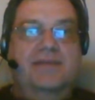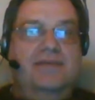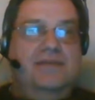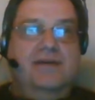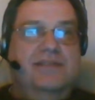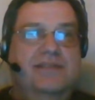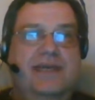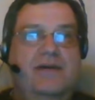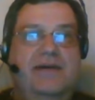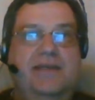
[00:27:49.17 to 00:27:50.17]
Because, like I
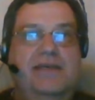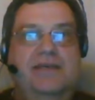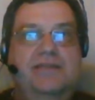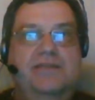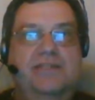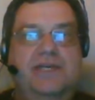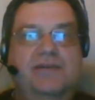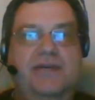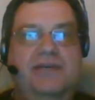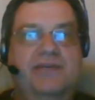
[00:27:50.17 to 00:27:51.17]
said, I D Es can
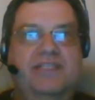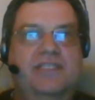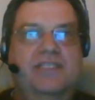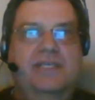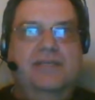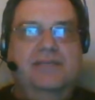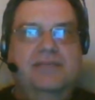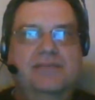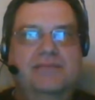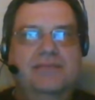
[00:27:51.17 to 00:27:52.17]
generate your entities
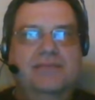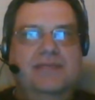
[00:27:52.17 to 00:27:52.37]
and